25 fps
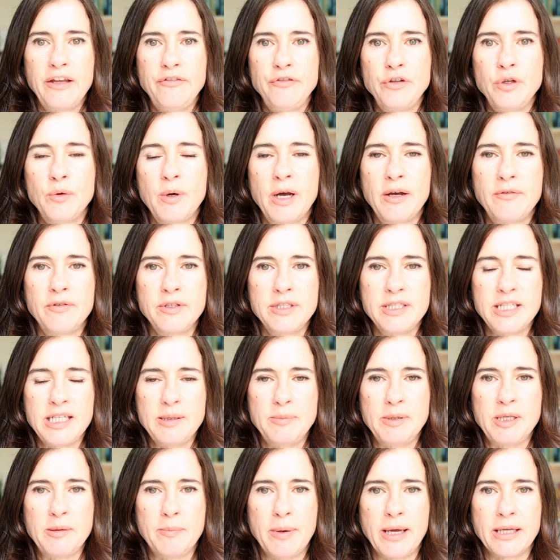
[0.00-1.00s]
If you have a
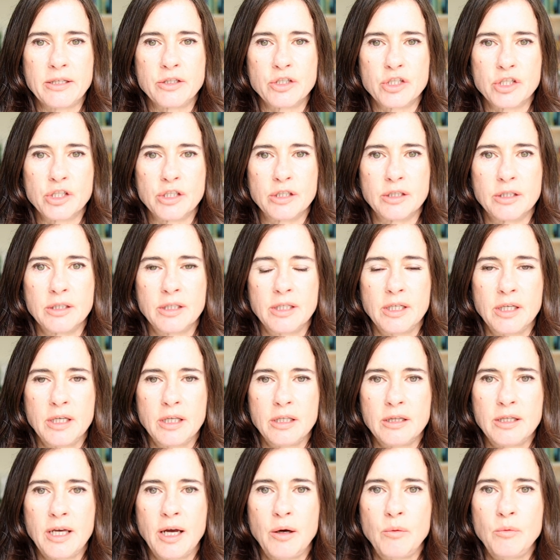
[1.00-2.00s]
DB pension,
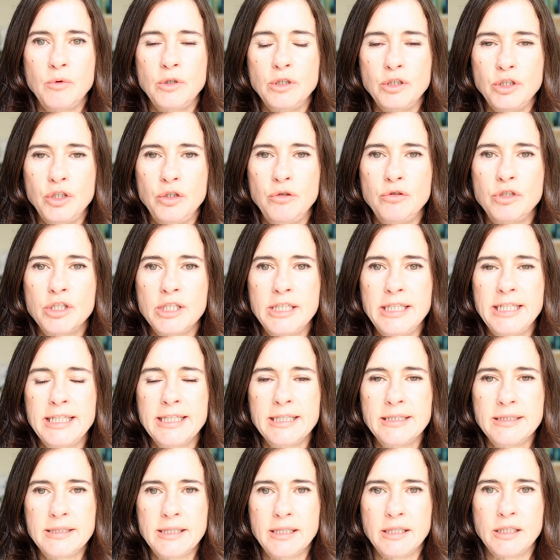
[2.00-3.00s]
that will usually
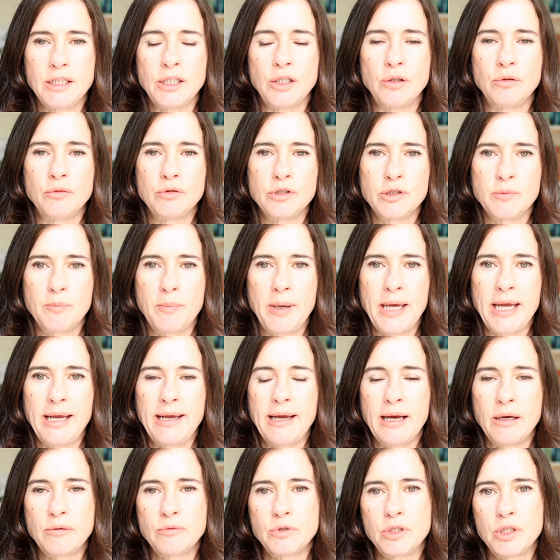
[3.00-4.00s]
continue to
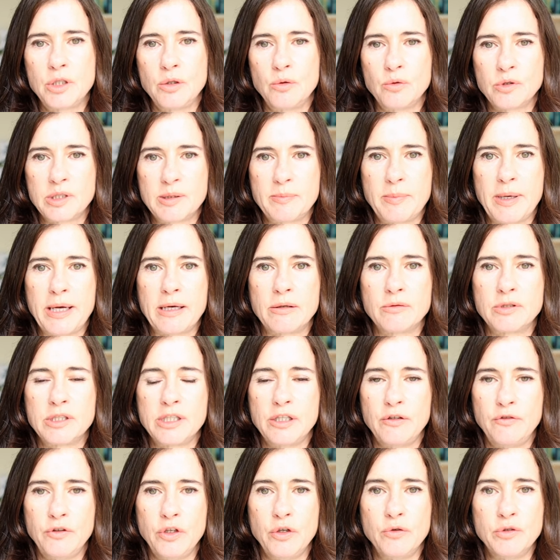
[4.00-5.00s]
pay out to your
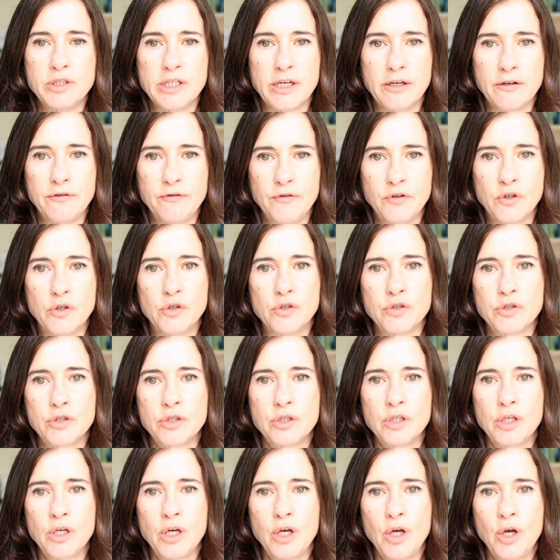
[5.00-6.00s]
spouse if you die
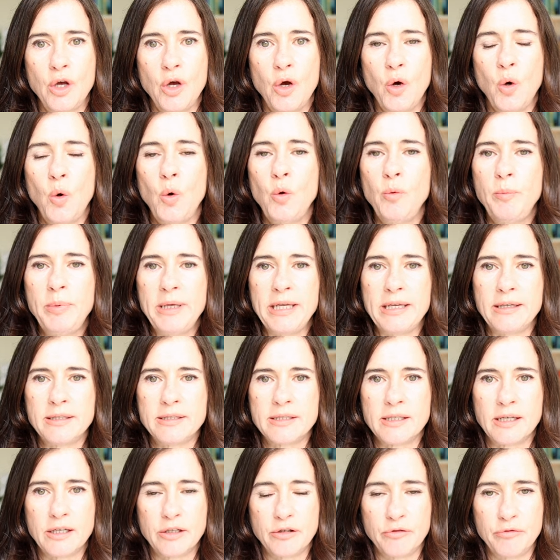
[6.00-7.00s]
first,
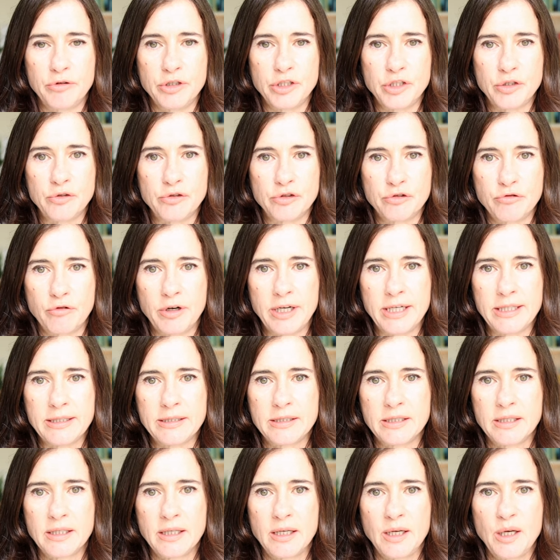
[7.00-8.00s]
albeit at a reduced
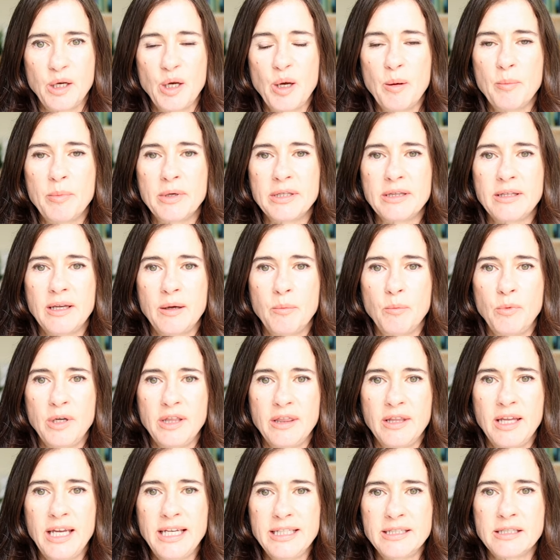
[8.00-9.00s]
rate but then
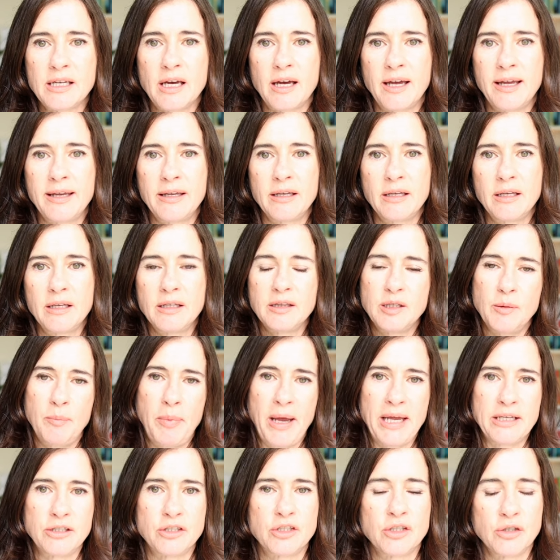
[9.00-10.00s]
when they die, the
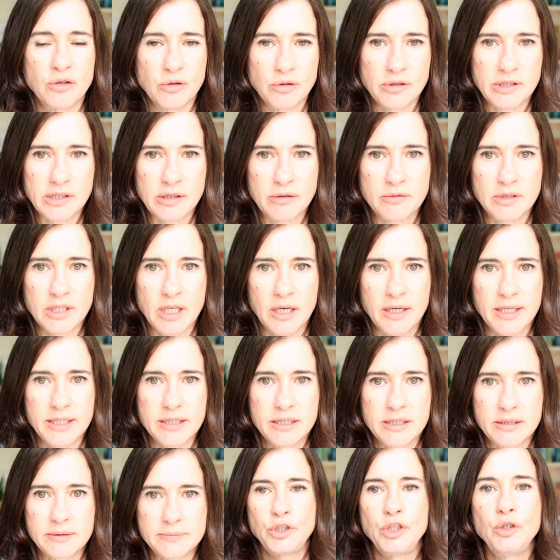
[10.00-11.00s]
pension also
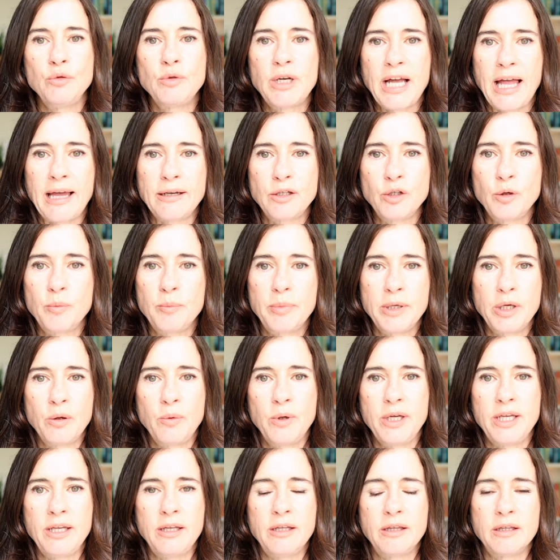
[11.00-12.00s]
dies. You cannot
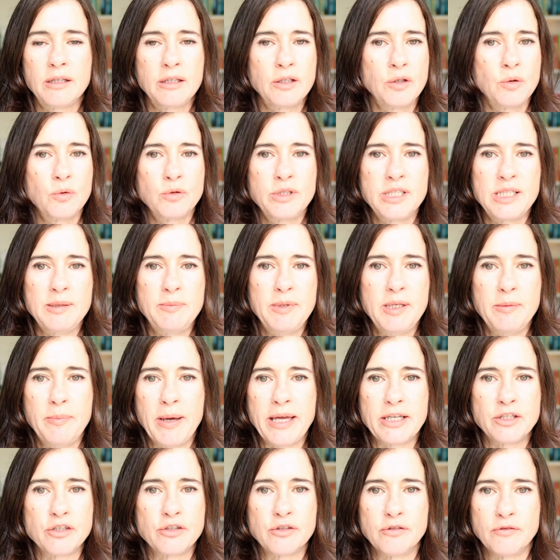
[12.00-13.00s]
bequeath your DB
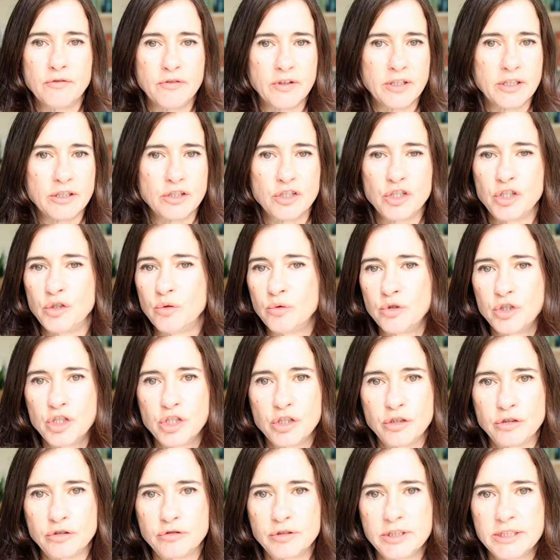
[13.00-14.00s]
pension fund to your
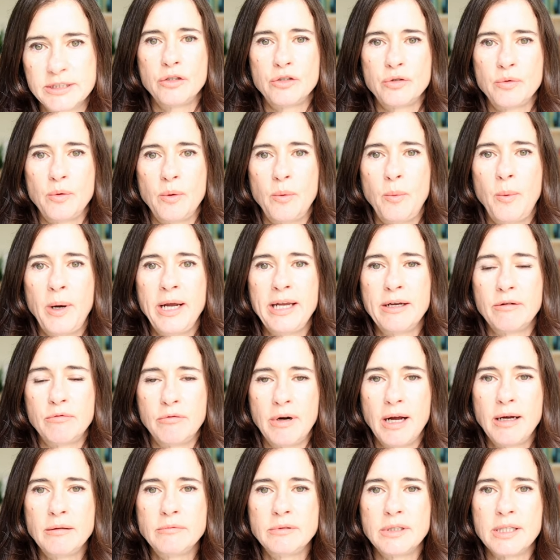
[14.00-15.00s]
children. So, a way
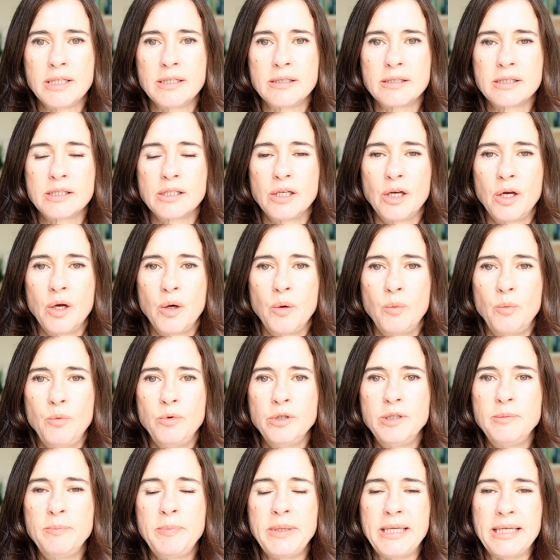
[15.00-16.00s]
around this
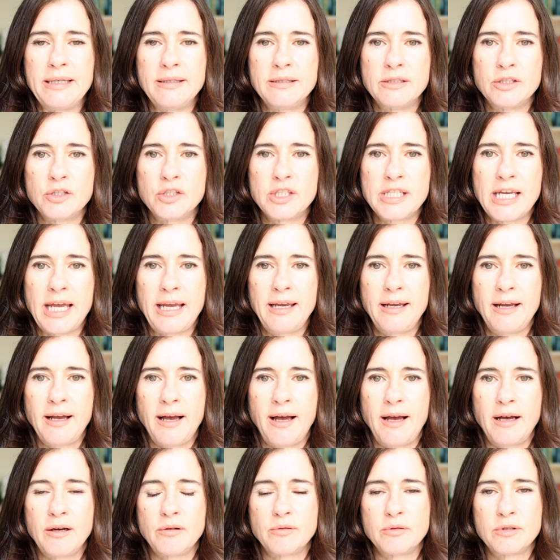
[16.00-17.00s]
would be to take
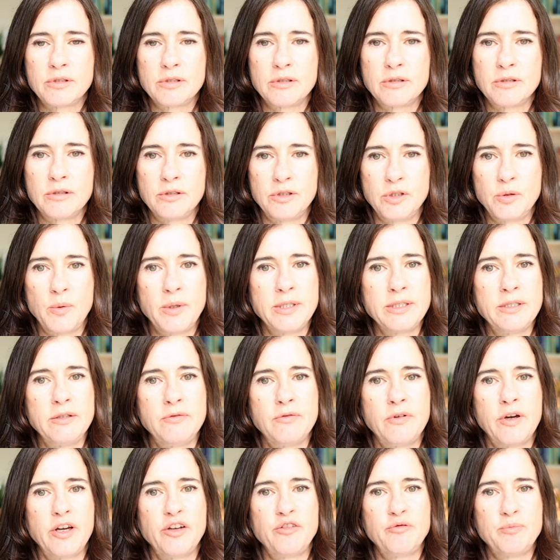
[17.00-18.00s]
out the
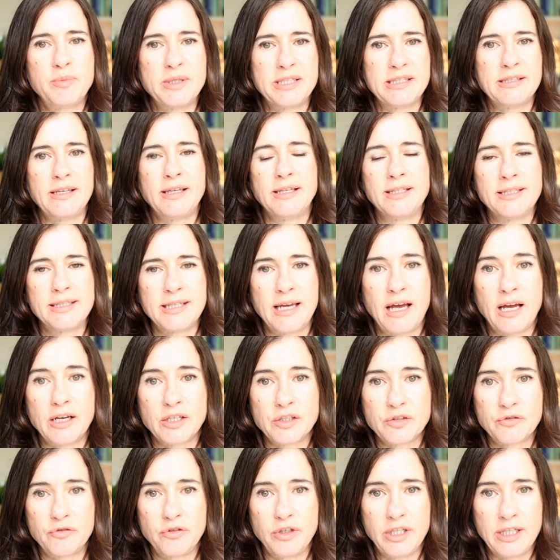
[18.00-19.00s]
25%
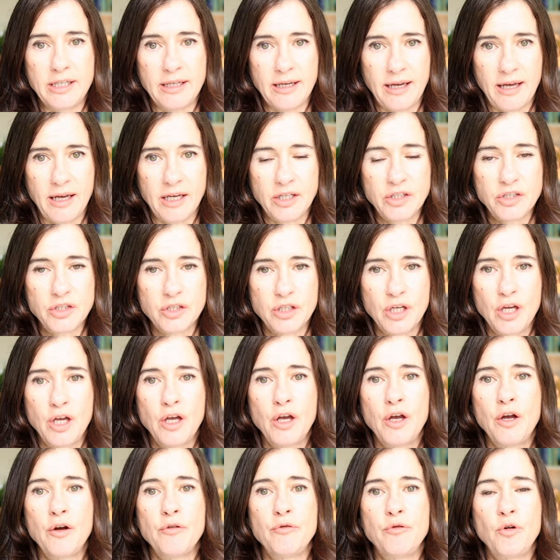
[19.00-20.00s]
tax free cash
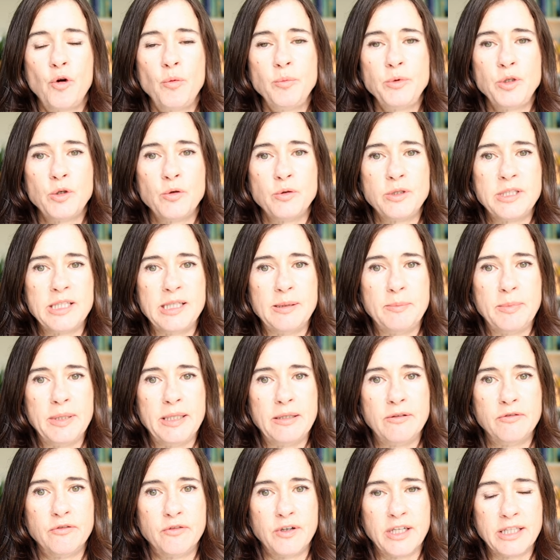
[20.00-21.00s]
from your
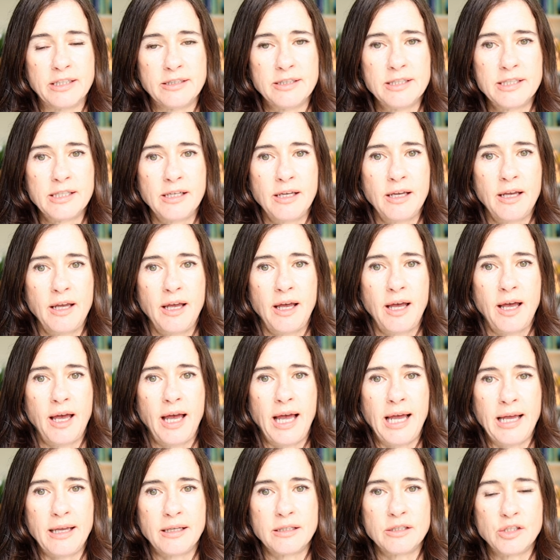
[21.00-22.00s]
DB fund
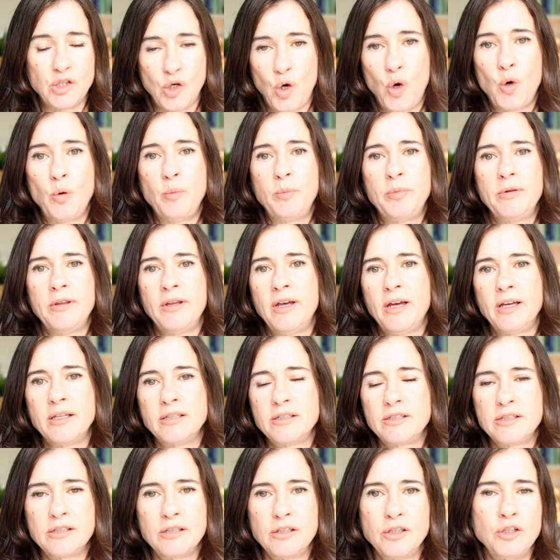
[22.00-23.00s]
and hope
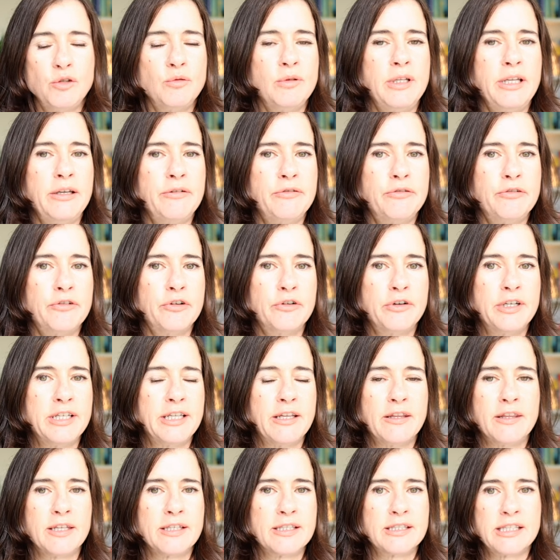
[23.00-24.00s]
that you live for
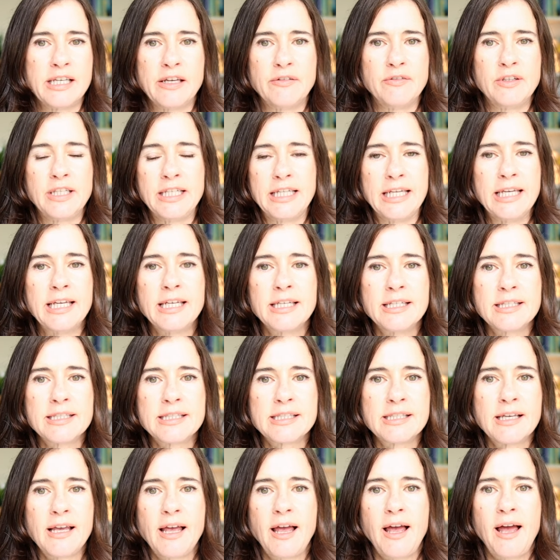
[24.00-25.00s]
another seven
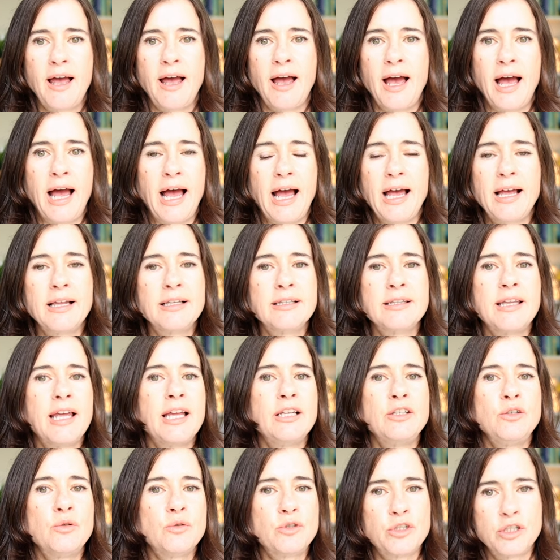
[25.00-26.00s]
years and
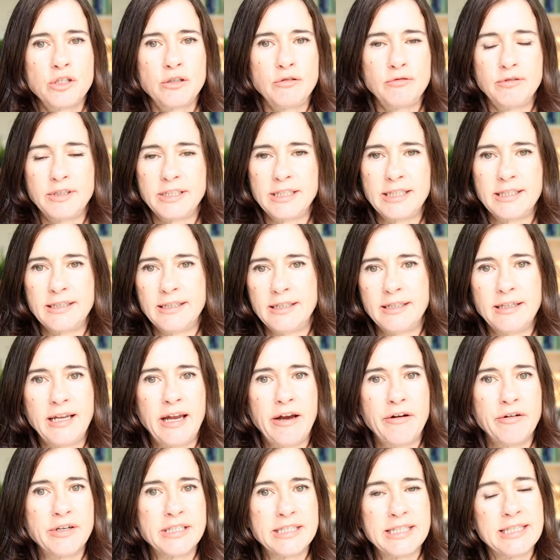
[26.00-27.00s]
then your children can
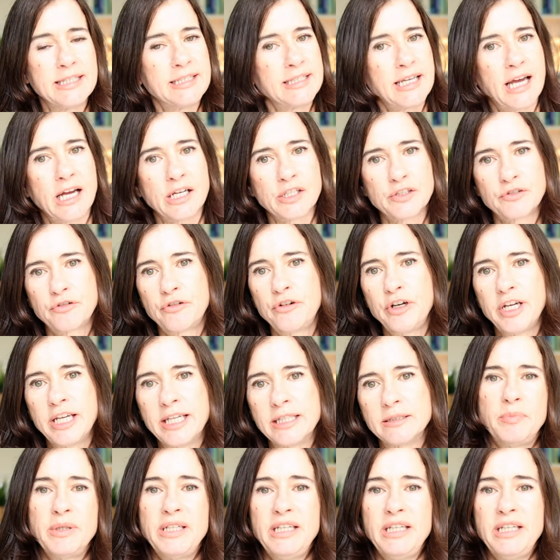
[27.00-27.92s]
inherit it tax free.